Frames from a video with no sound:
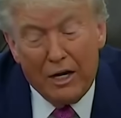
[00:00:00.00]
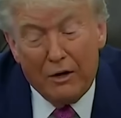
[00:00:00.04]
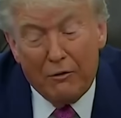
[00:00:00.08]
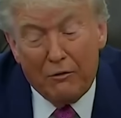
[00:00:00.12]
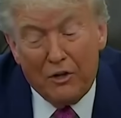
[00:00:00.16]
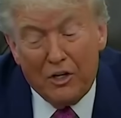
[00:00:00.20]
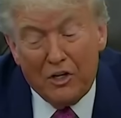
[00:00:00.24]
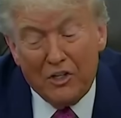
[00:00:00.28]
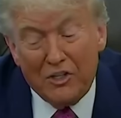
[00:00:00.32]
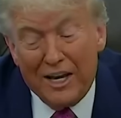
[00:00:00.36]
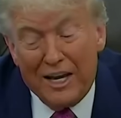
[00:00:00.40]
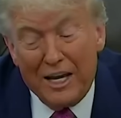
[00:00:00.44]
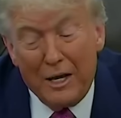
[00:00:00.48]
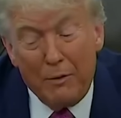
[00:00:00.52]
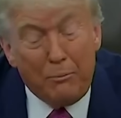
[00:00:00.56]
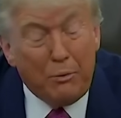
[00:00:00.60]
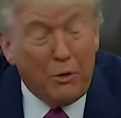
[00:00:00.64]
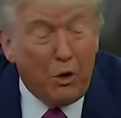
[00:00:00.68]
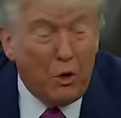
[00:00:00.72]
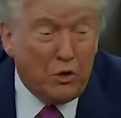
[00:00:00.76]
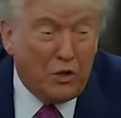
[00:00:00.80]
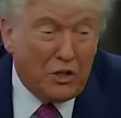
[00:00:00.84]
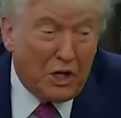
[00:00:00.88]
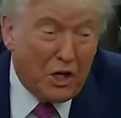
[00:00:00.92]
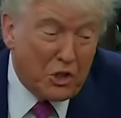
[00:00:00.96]
and if there's any
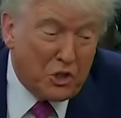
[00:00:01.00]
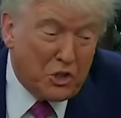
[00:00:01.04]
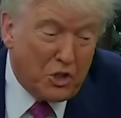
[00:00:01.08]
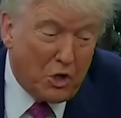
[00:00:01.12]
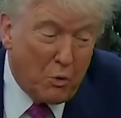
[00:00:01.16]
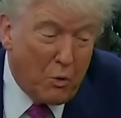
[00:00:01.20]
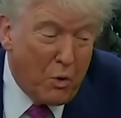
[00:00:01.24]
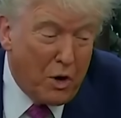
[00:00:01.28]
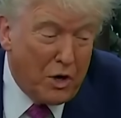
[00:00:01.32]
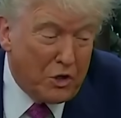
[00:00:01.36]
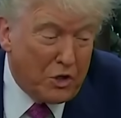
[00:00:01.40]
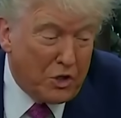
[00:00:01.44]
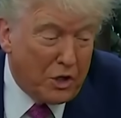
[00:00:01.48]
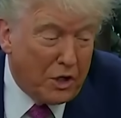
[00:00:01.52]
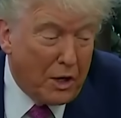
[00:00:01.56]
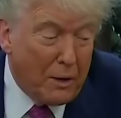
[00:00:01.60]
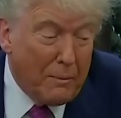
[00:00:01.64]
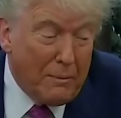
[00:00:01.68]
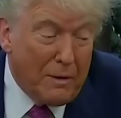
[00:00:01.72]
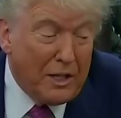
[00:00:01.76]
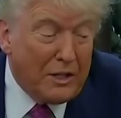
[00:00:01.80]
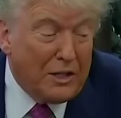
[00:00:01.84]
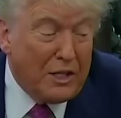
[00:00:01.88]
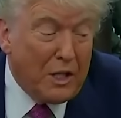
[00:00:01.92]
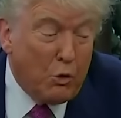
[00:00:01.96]
protest that wants to
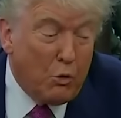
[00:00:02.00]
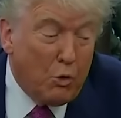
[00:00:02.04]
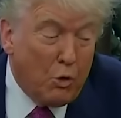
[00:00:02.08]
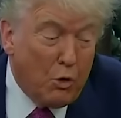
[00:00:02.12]
come out,